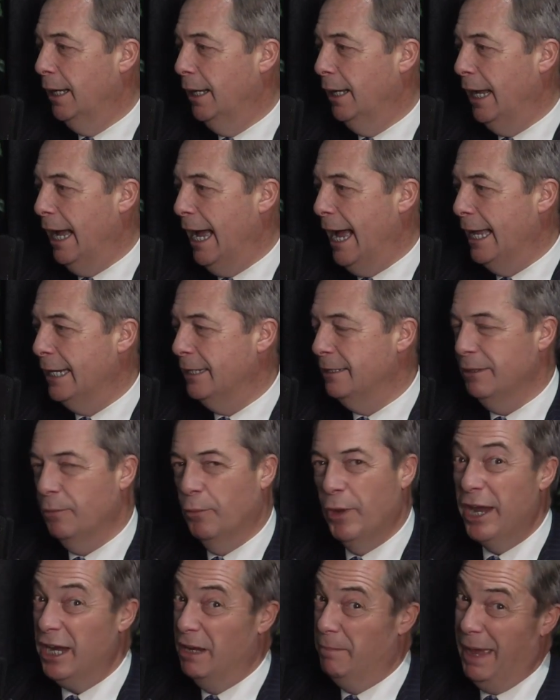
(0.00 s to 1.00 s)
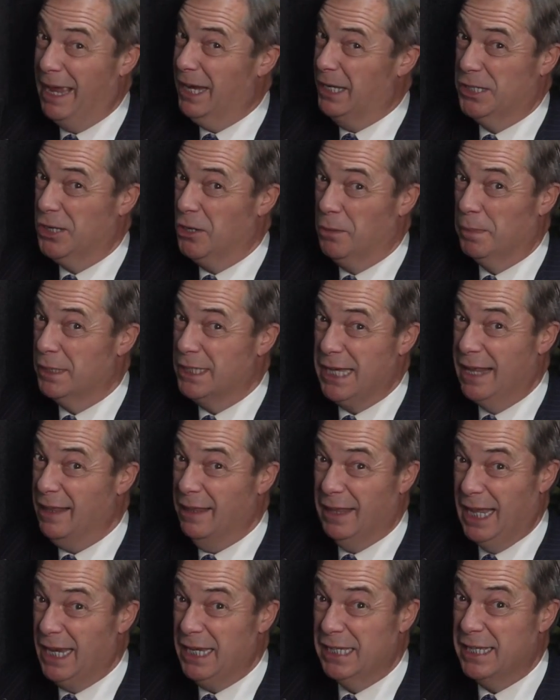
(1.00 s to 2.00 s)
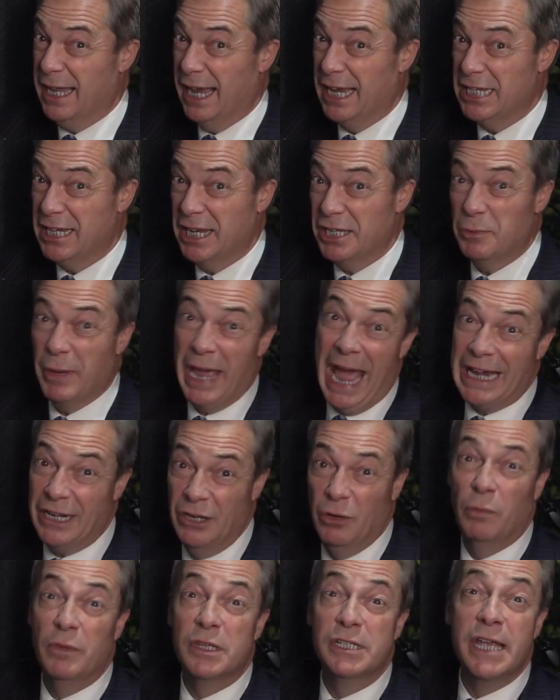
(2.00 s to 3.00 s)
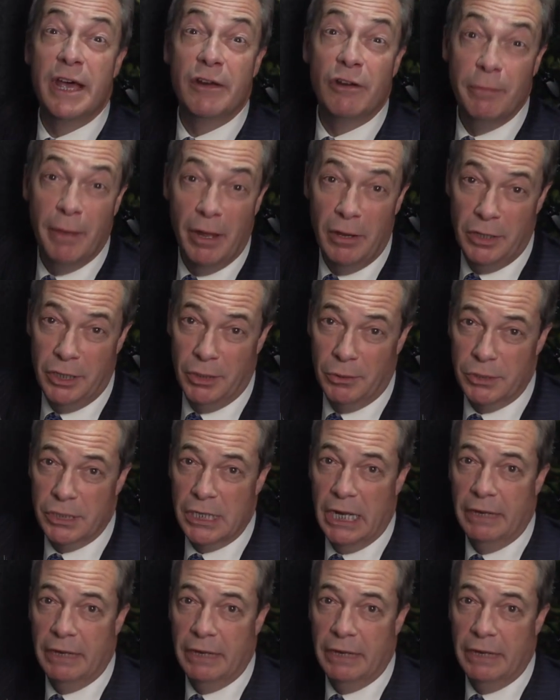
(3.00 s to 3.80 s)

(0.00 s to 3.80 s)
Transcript: And we only make 2% these days because we add in all the ceremonial stuff